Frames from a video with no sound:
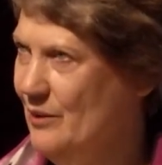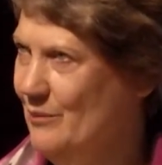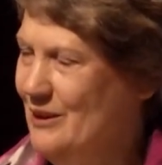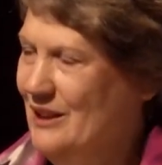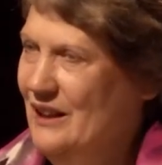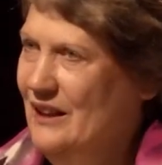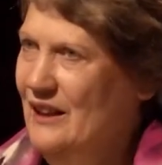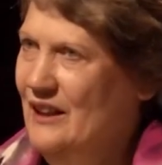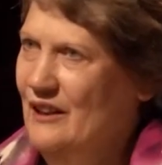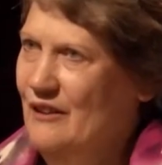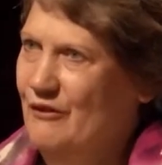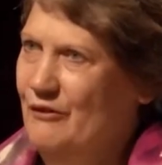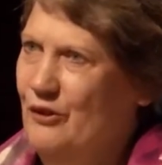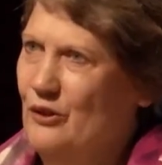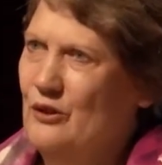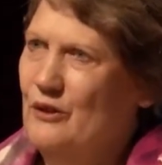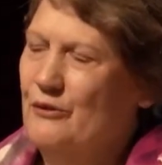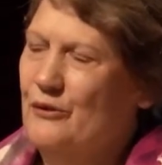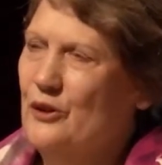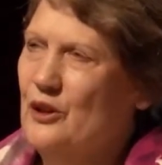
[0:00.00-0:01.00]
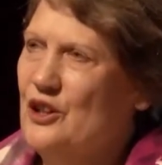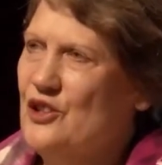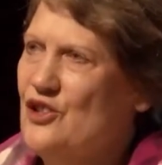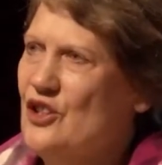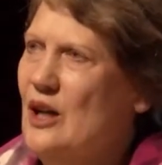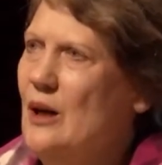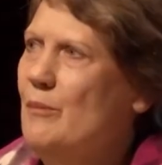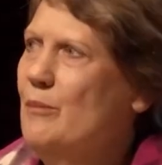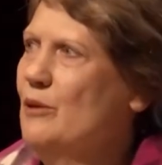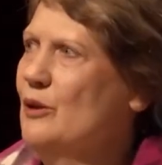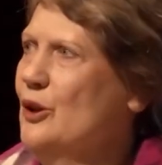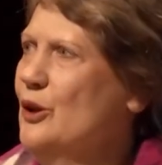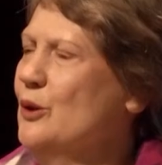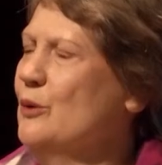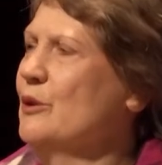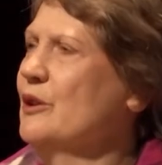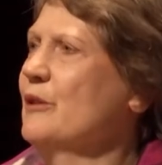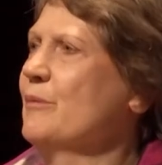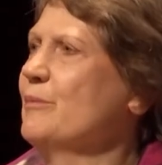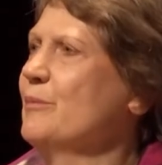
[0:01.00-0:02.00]
I mean, for example, who
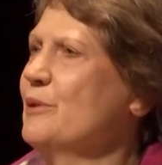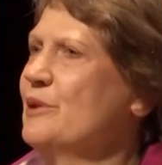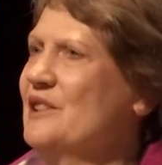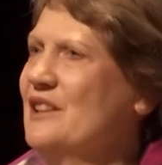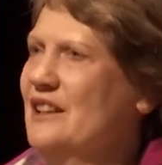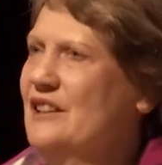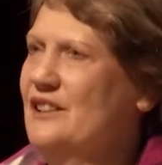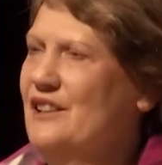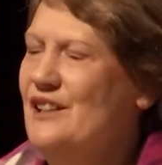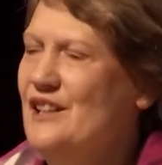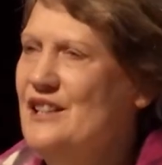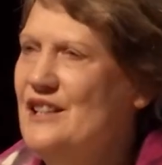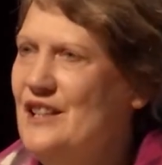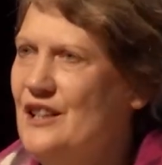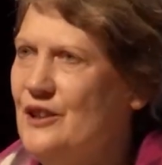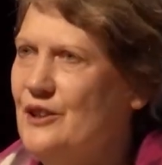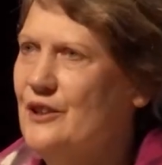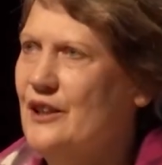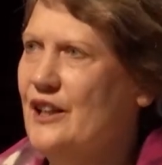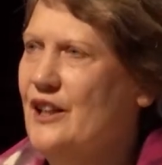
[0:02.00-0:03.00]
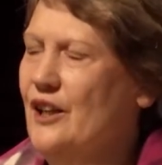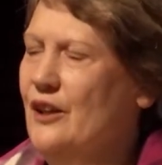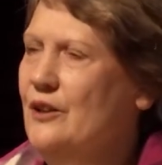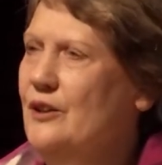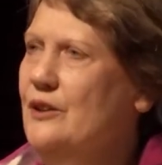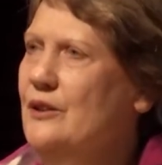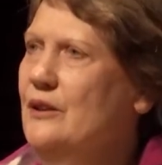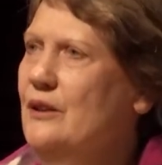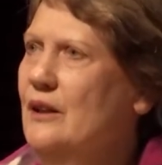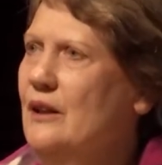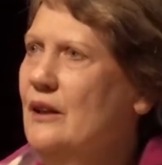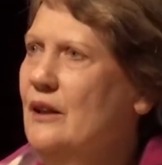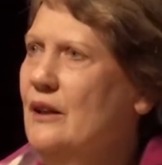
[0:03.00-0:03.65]
would have predicted a year ago